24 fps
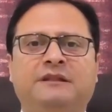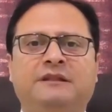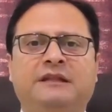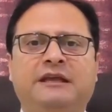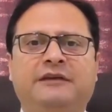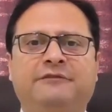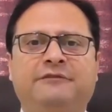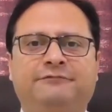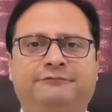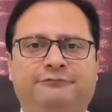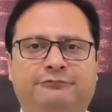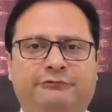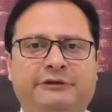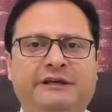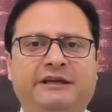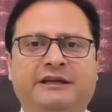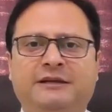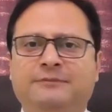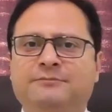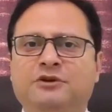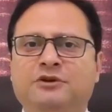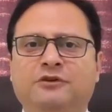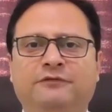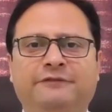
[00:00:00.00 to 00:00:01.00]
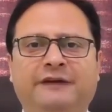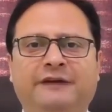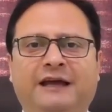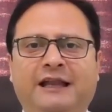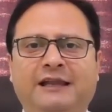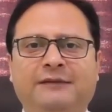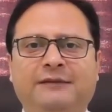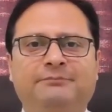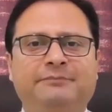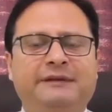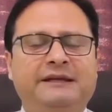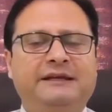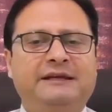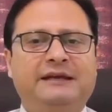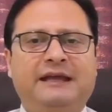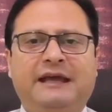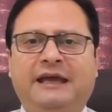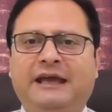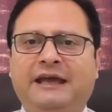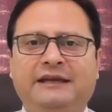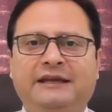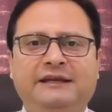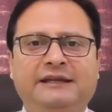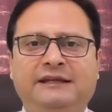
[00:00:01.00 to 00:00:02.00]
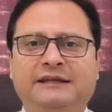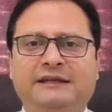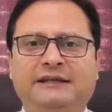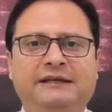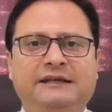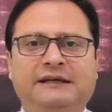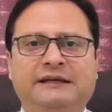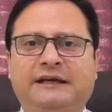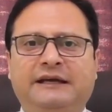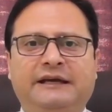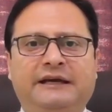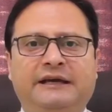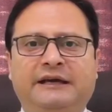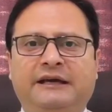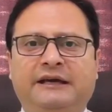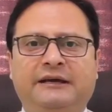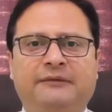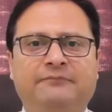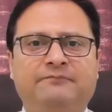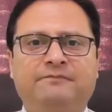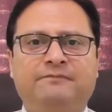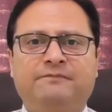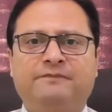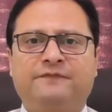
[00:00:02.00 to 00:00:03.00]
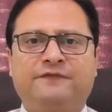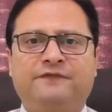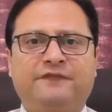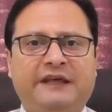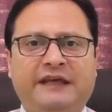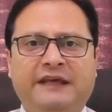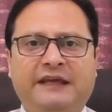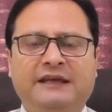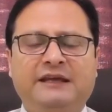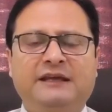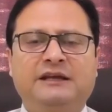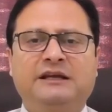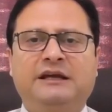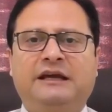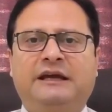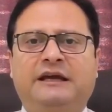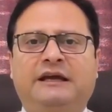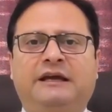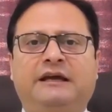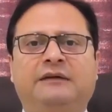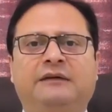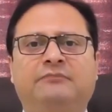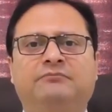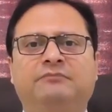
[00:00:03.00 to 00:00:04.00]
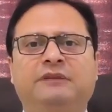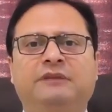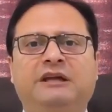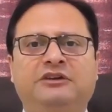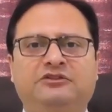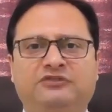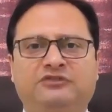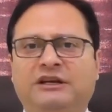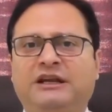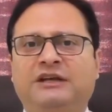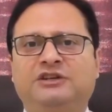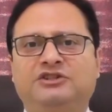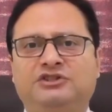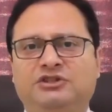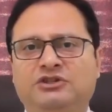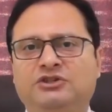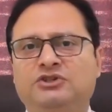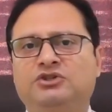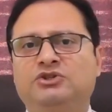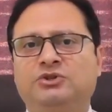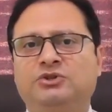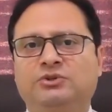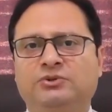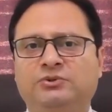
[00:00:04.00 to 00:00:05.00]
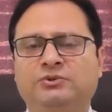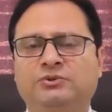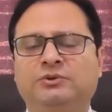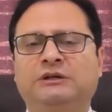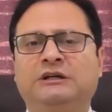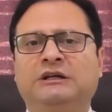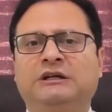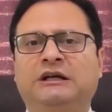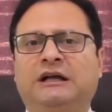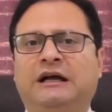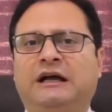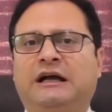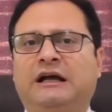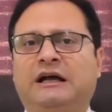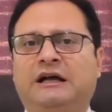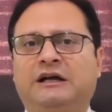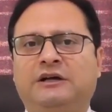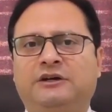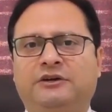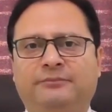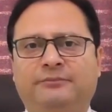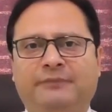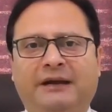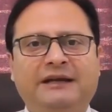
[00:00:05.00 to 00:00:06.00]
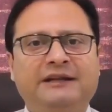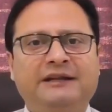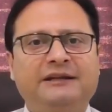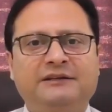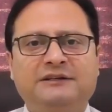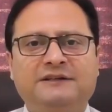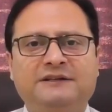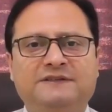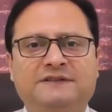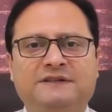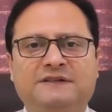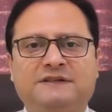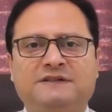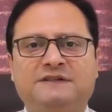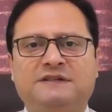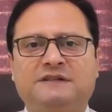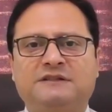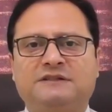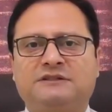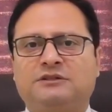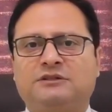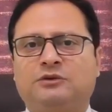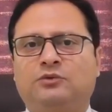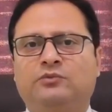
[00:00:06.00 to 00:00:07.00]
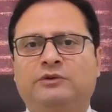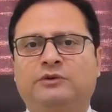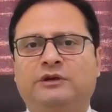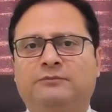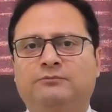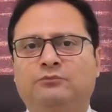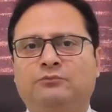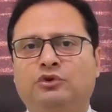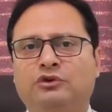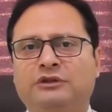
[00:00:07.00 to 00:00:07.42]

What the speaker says: If we can be of help in any thing in relation to rheumatic diseases, we are more